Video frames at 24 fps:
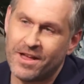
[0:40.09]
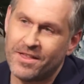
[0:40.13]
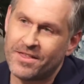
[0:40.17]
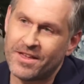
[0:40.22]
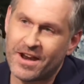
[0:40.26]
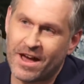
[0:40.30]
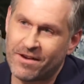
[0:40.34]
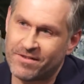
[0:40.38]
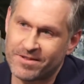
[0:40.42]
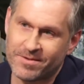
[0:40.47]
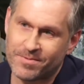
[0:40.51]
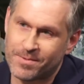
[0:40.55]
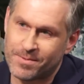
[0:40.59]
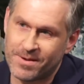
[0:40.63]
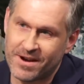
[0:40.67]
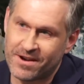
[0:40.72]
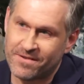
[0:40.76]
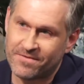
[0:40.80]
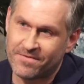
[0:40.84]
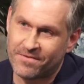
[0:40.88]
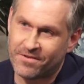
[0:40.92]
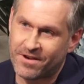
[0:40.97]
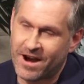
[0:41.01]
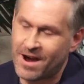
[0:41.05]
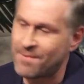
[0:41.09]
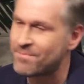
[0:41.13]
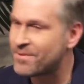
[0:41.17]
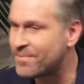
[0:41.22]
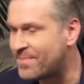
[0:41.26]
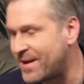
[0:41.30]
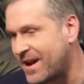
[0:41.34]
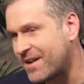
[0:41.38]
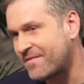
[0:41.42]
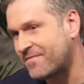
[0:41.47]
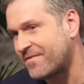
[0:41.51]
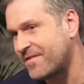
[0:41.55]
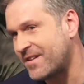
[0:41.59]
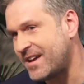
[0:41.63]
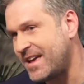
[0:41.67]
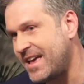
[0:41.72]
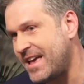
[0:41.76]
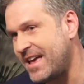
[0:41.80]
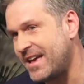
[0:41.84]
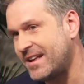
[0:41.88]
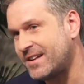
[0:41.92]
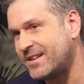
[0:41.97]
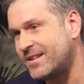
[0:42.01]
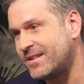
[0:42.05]
that I was prepared for. I'm prepared for a
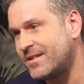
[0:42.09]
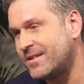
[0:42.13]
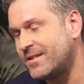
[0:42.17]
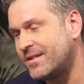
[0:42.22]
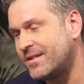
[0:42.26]
hit,